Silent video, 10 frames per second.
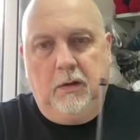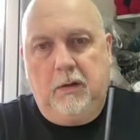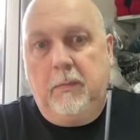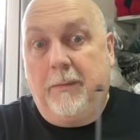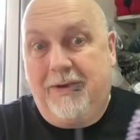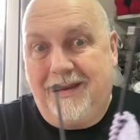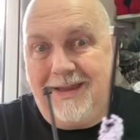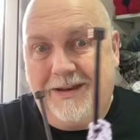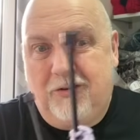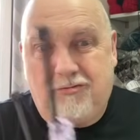I'm going to
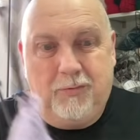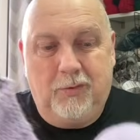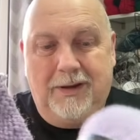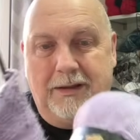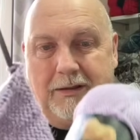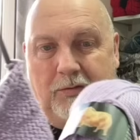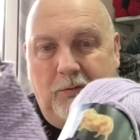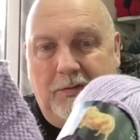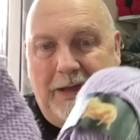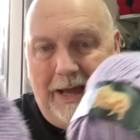get into trouble now. This
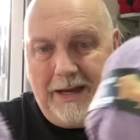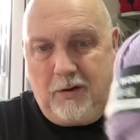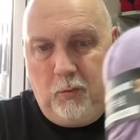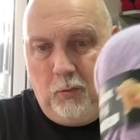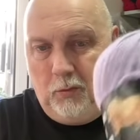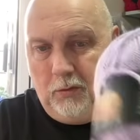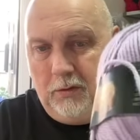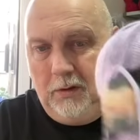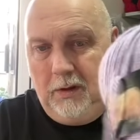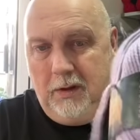was yak wool
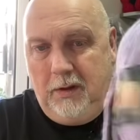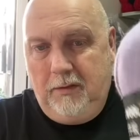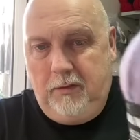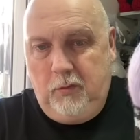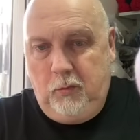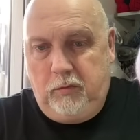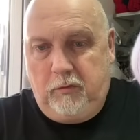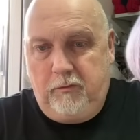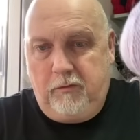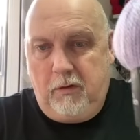that was
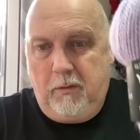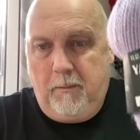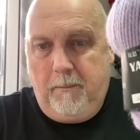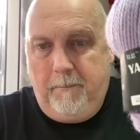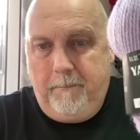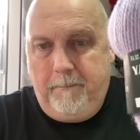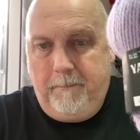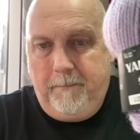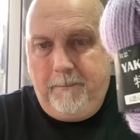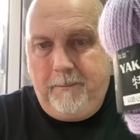from
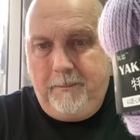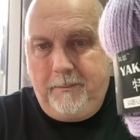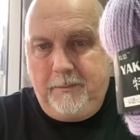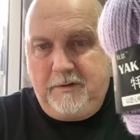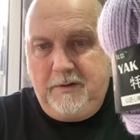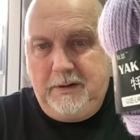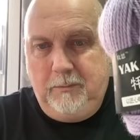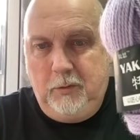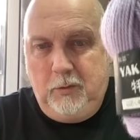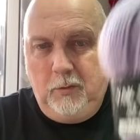
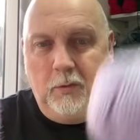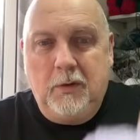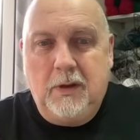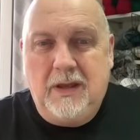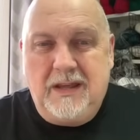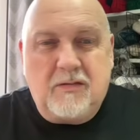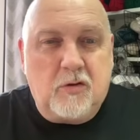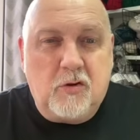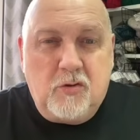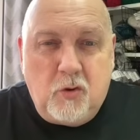Temu. It's
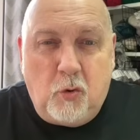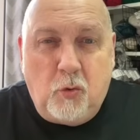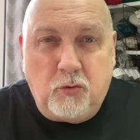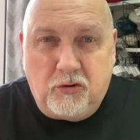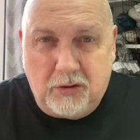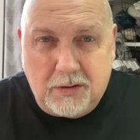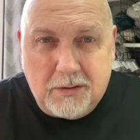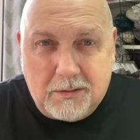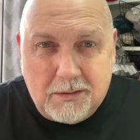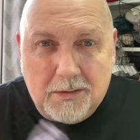
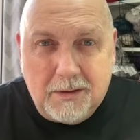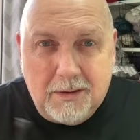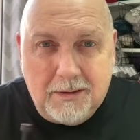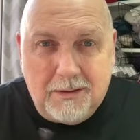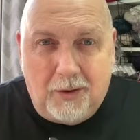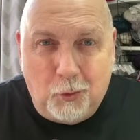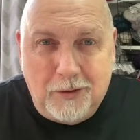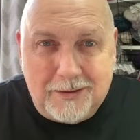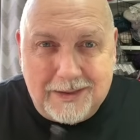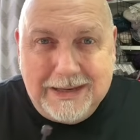gorgeous,
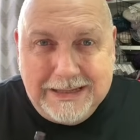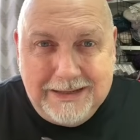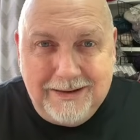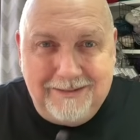honestly.